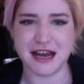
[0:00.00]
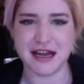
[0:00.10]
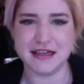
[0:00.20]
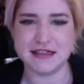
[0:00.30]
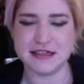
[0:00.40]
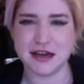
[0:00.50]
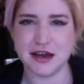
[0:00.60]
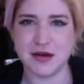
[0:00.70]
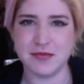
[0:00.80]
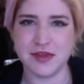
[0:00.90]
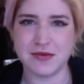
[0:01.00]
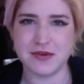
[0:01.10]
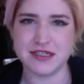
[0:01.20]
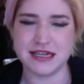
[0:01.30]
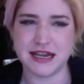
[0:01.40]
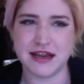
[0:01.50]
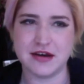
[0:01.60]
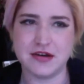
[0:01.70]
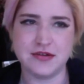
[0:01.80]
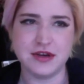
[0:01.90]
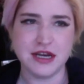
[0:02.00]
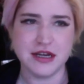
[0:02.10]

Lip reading: and that was in